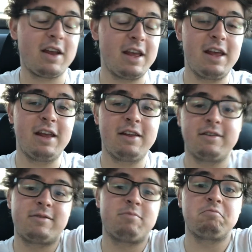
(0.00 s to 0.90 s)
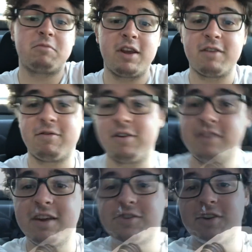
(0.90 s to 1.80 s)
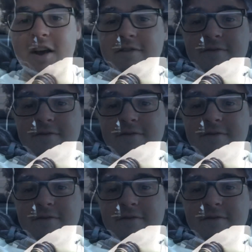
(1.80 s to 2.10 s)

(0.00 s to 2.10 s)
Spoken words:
and take it for a test drive.